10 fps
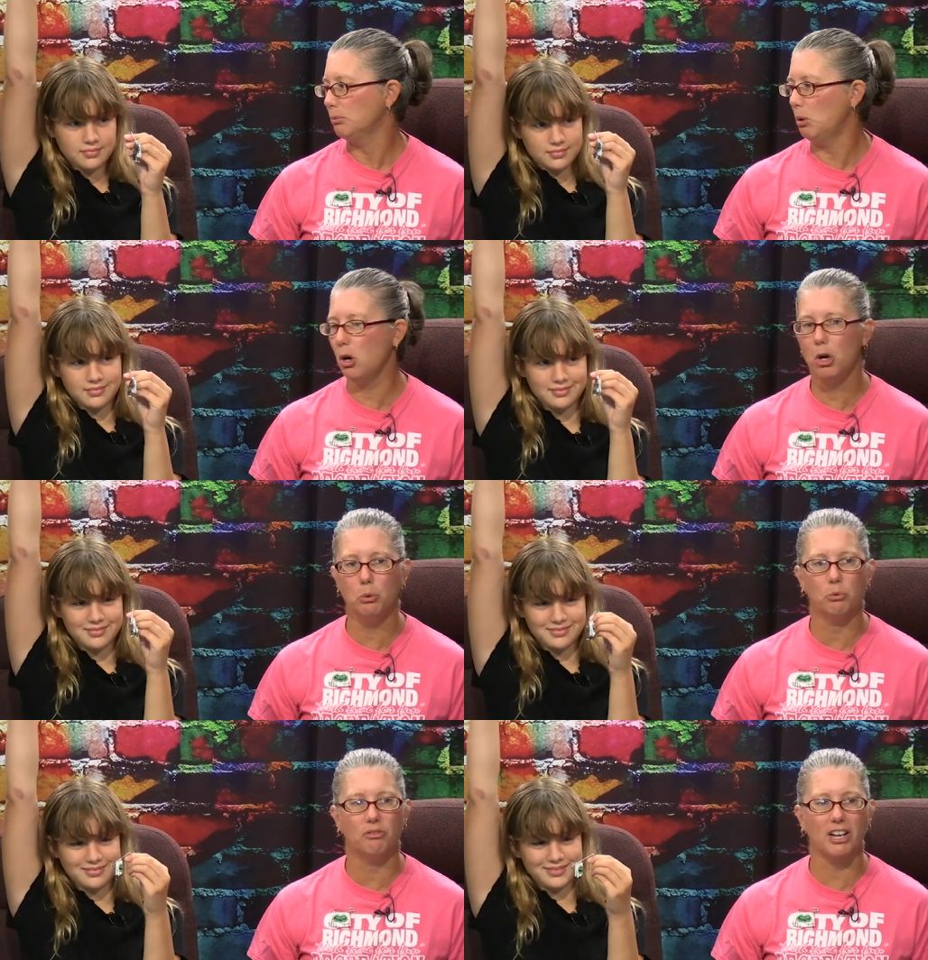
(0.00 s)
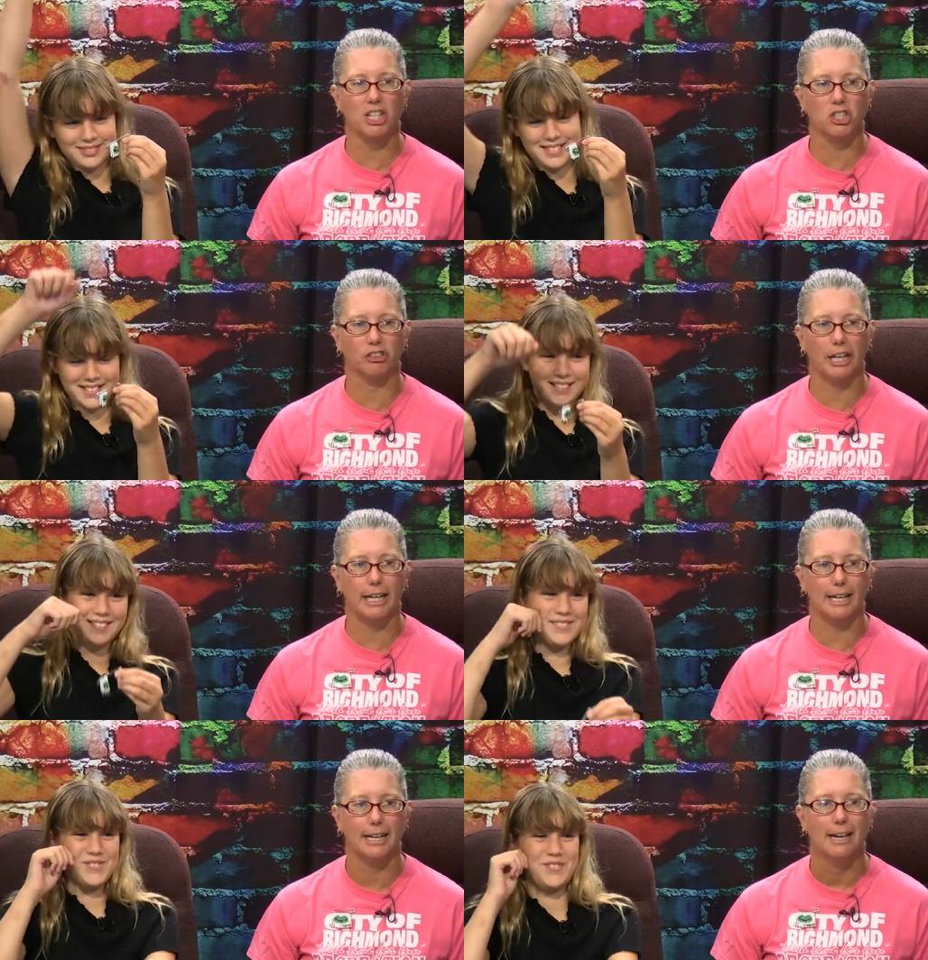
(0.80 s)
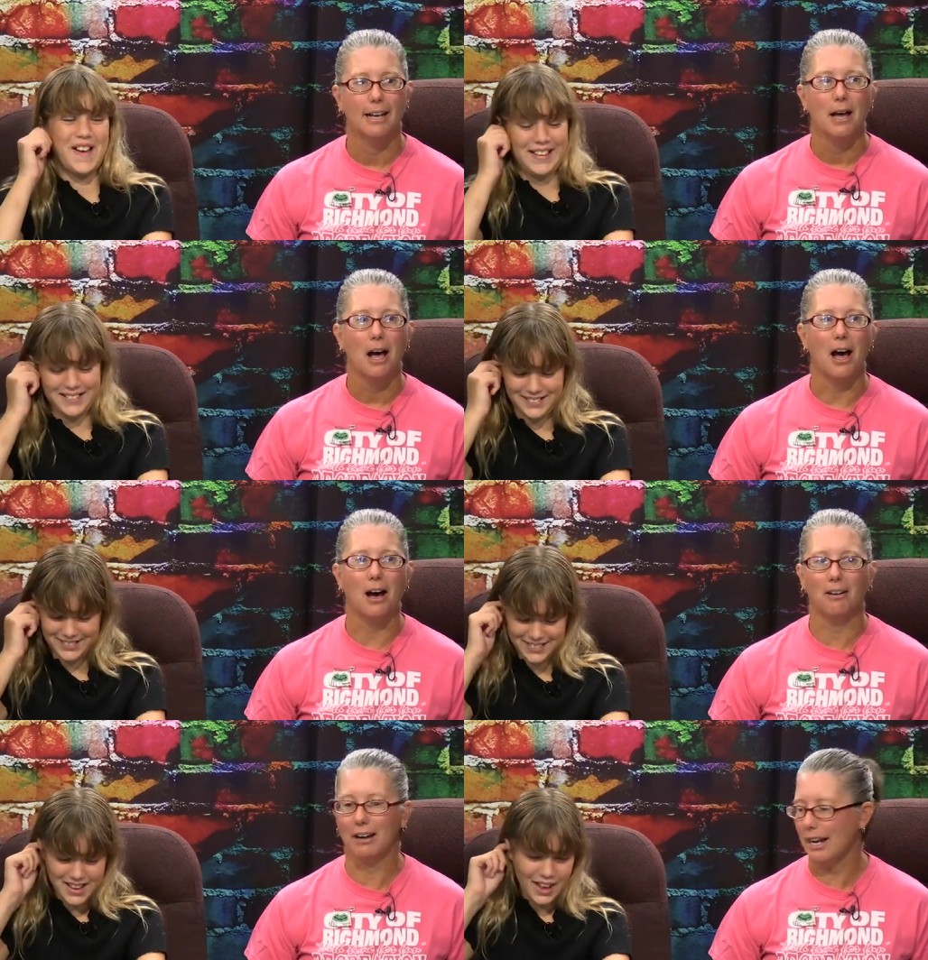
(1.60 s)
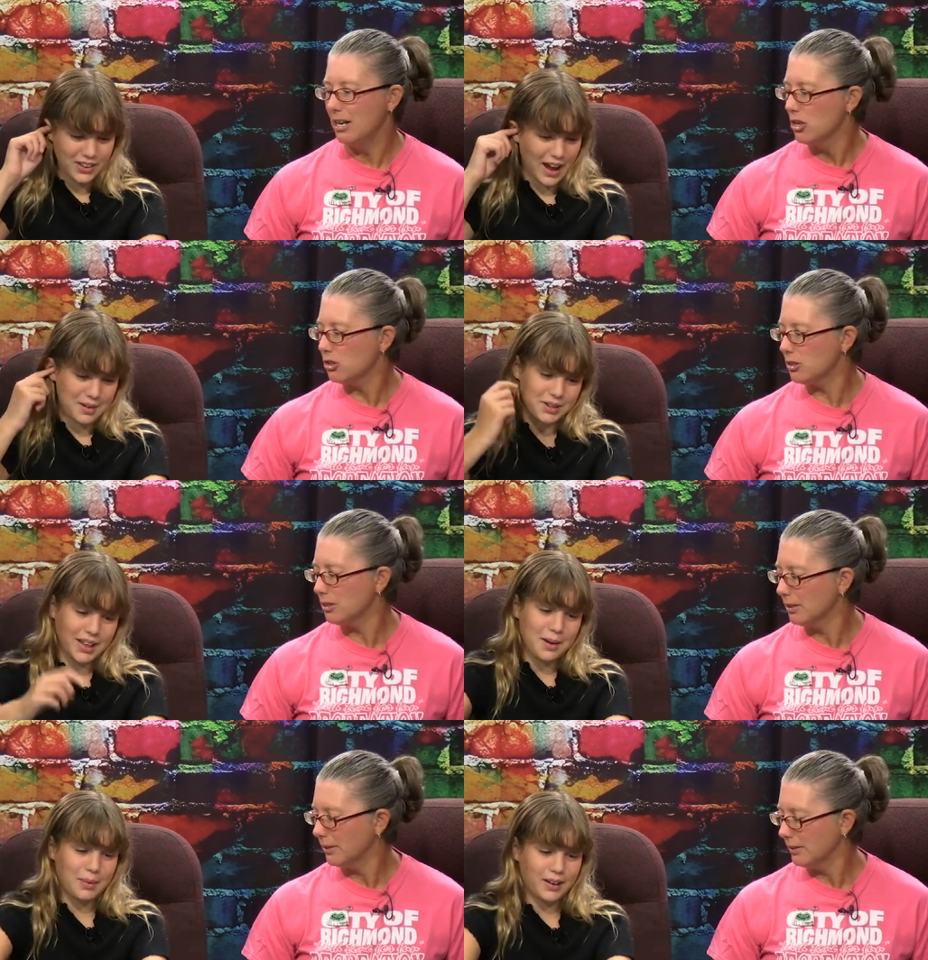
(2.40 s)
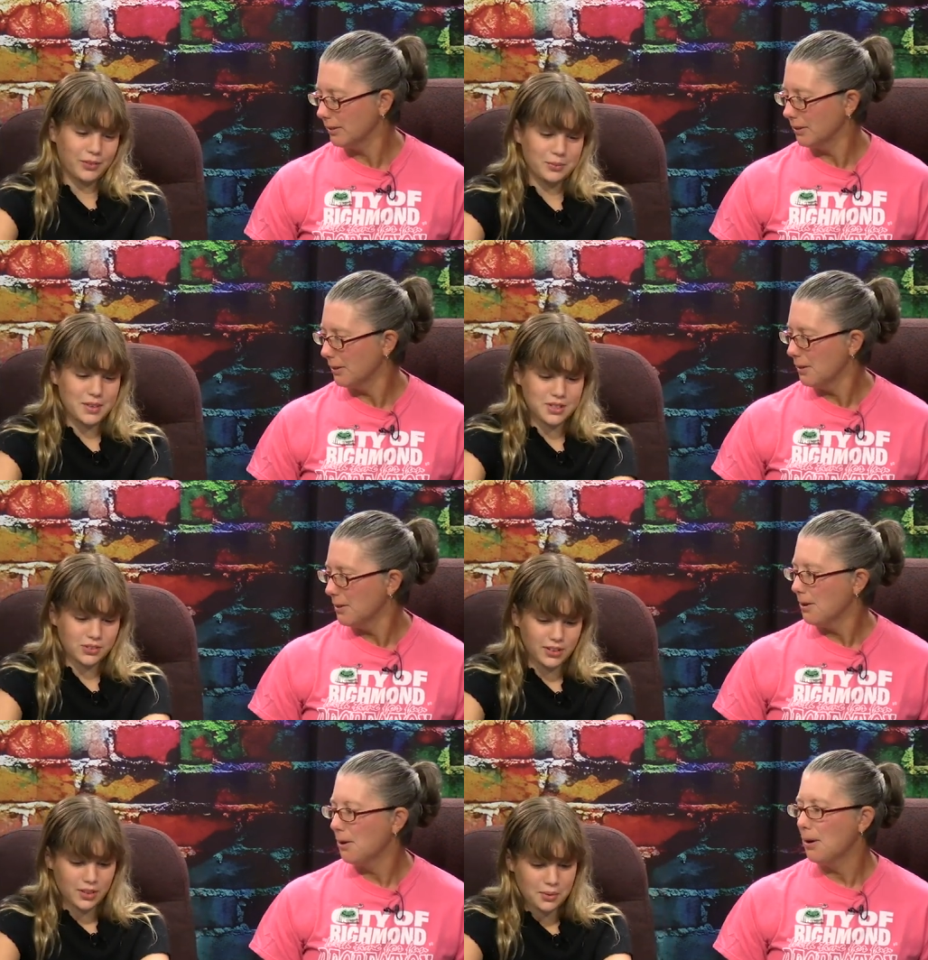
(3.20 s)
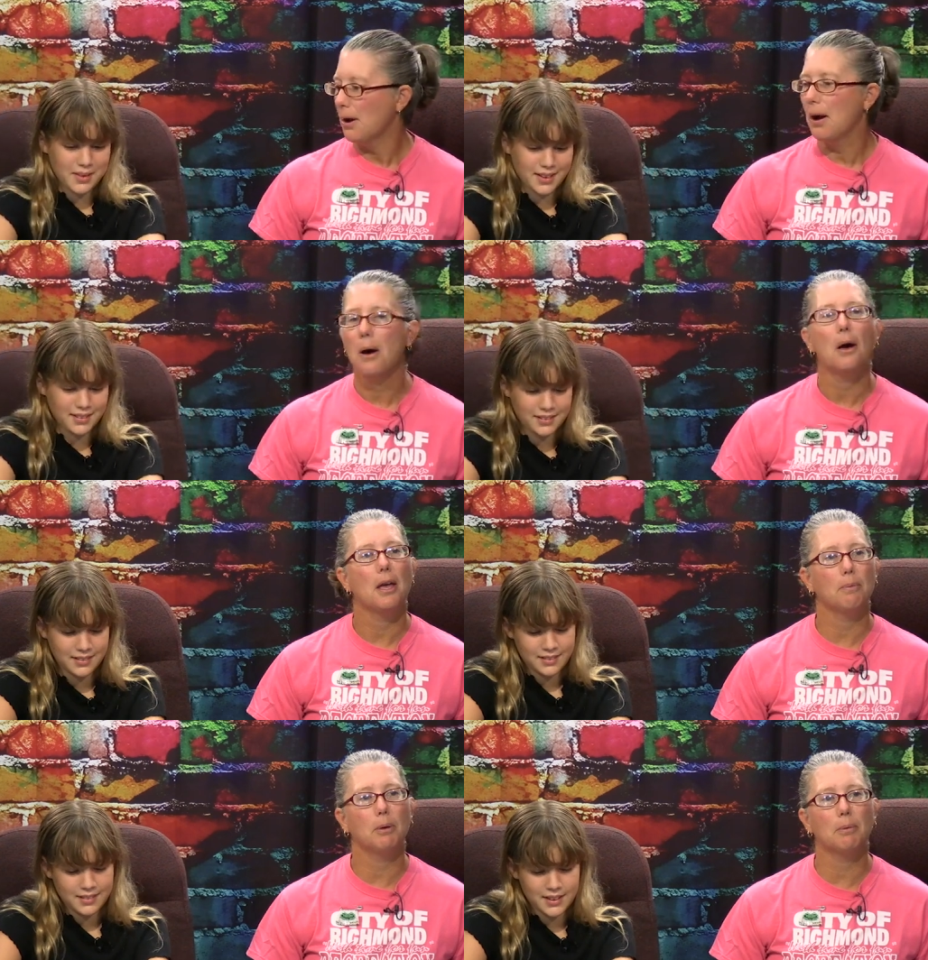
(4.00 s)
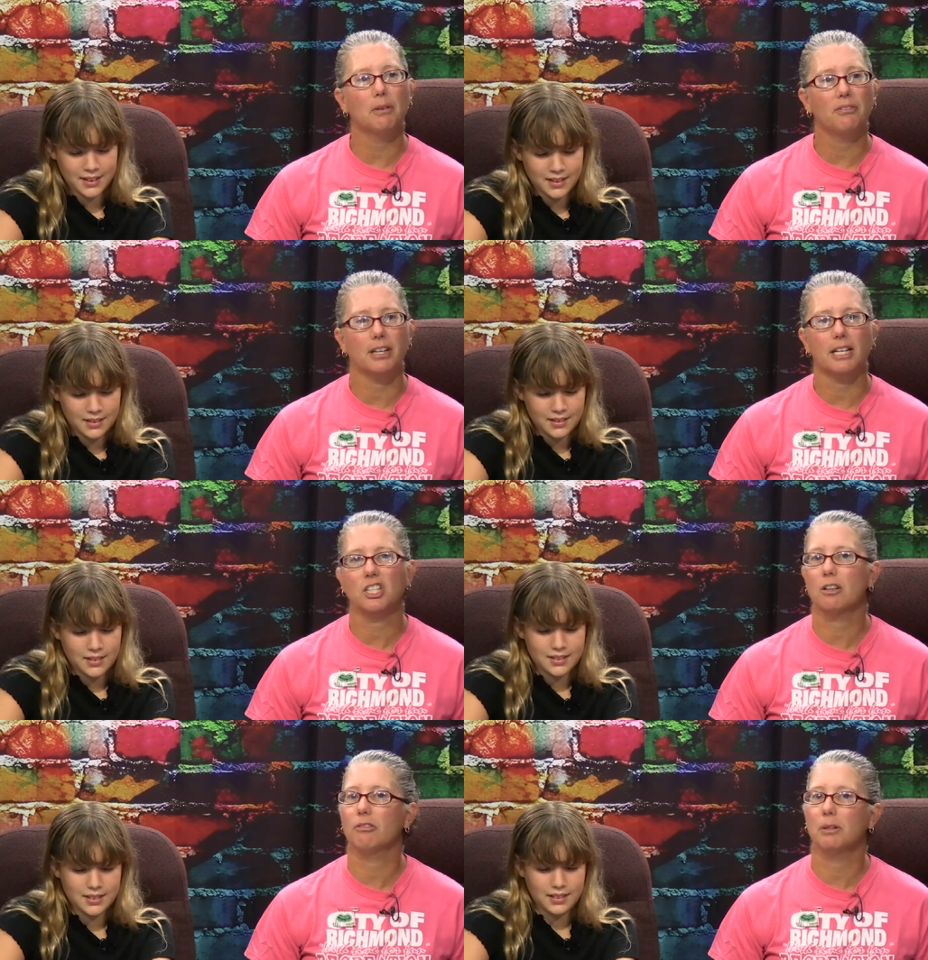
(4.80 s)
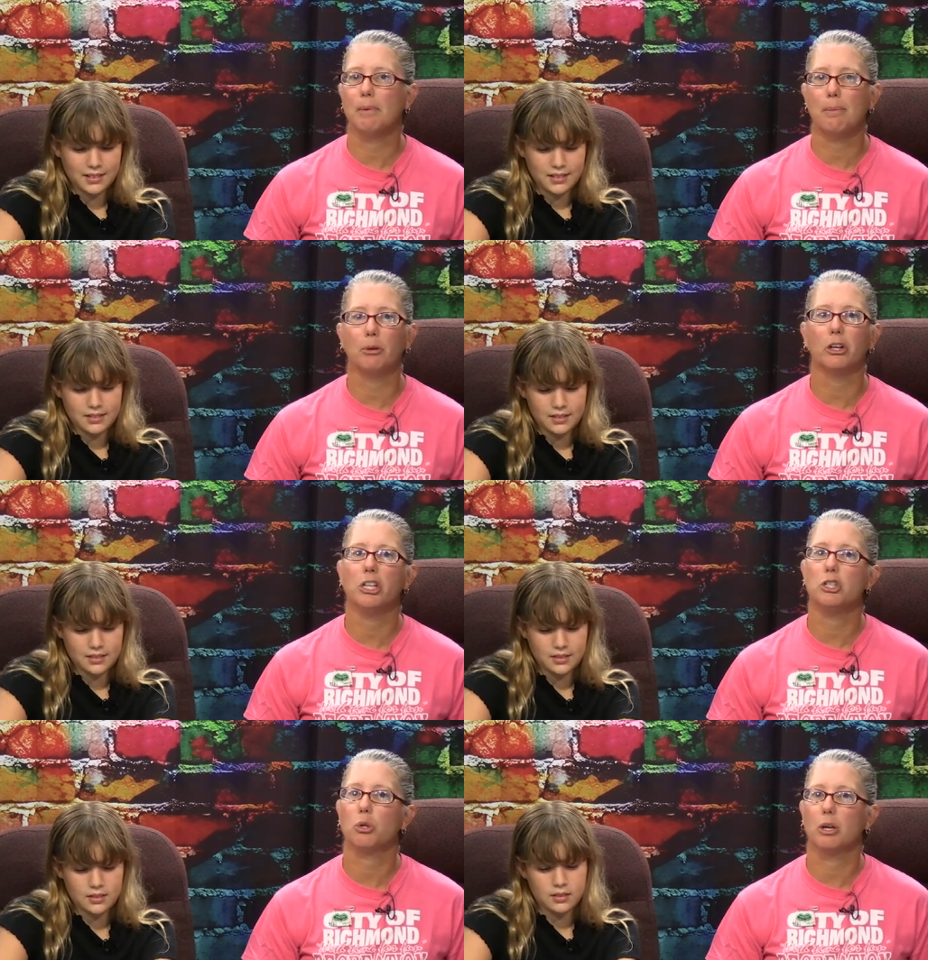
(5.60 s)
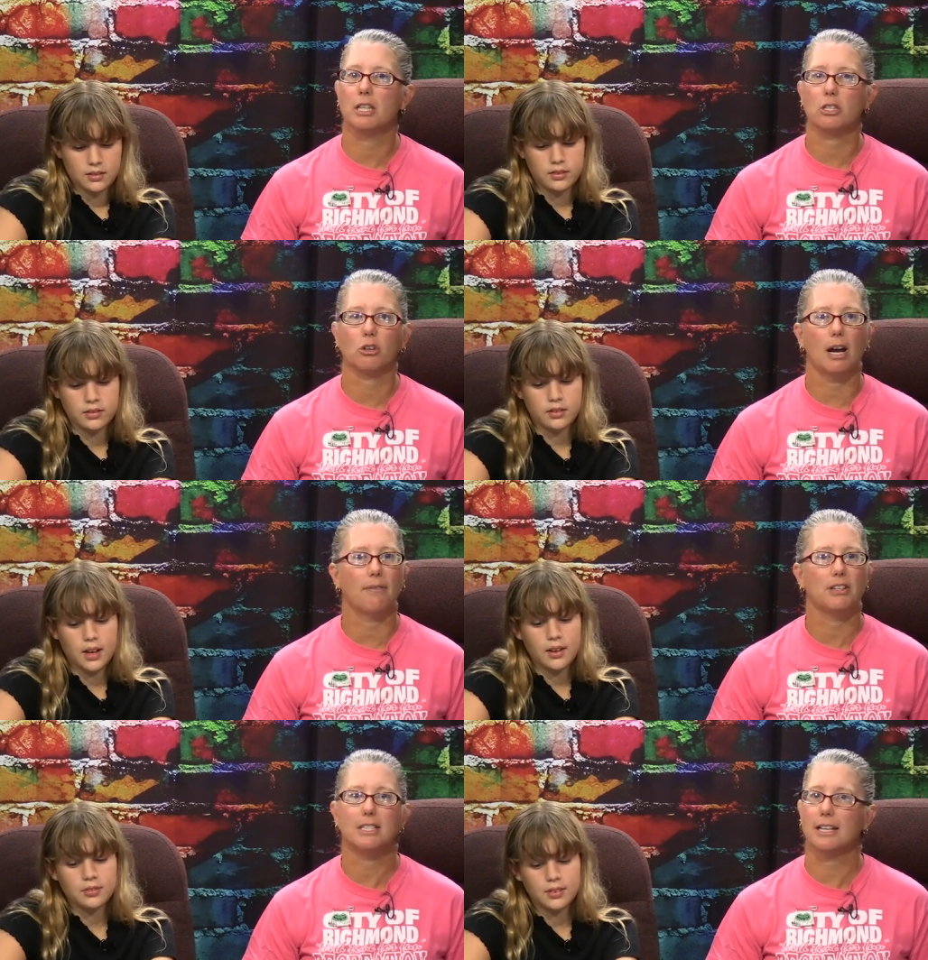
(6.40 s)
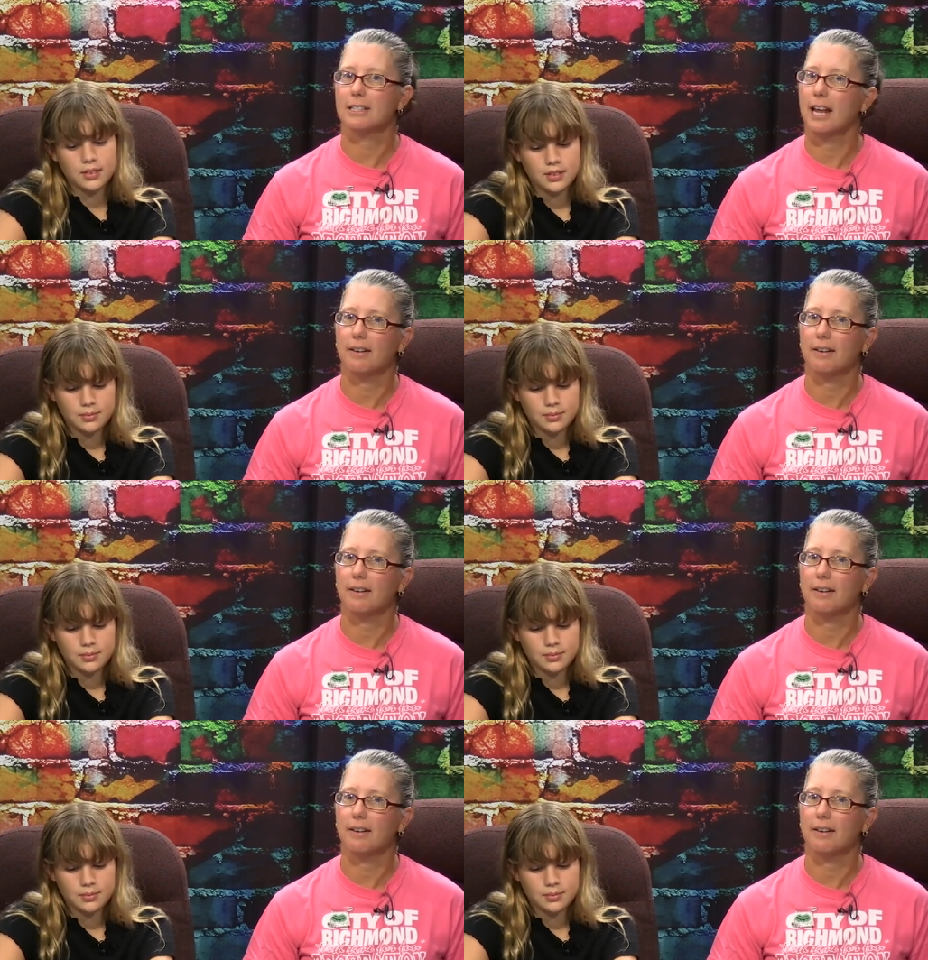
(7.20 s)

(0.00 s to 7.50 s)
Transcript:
Speaker 1: Woohoo! Victory.
Speaker 2: Finally. All right. Yeah, I'm taking a break from this for a little bit.
Speaker 1: And we will finish it. Remember, enjoy this craft. Yeah. It doesn't